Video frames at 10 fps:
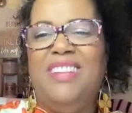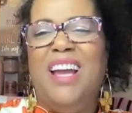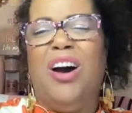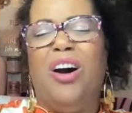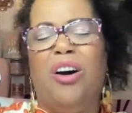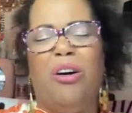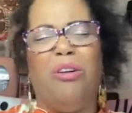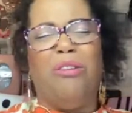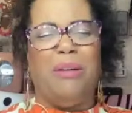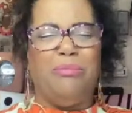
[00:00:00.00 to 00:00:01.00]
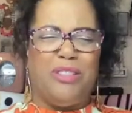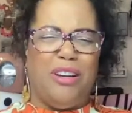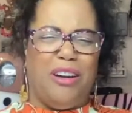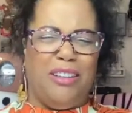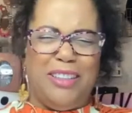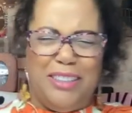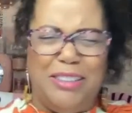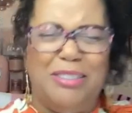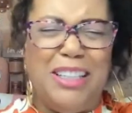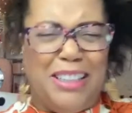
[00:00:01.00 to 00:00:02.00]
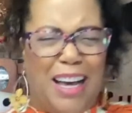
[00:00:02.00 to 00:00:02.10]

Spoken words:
Oh, I'm sorry, dear Dolinda.